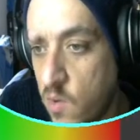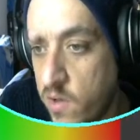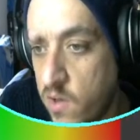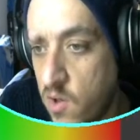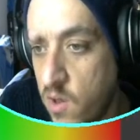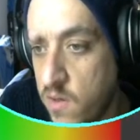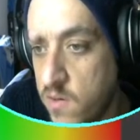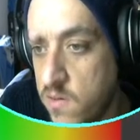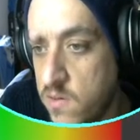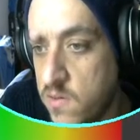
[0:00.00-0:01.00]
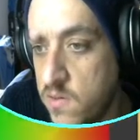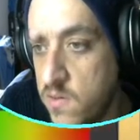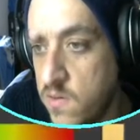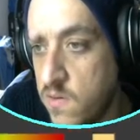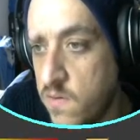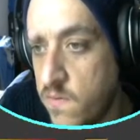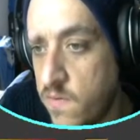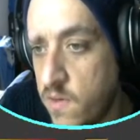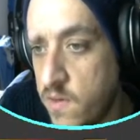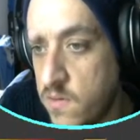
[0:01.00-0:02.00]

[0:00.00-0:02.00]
colour for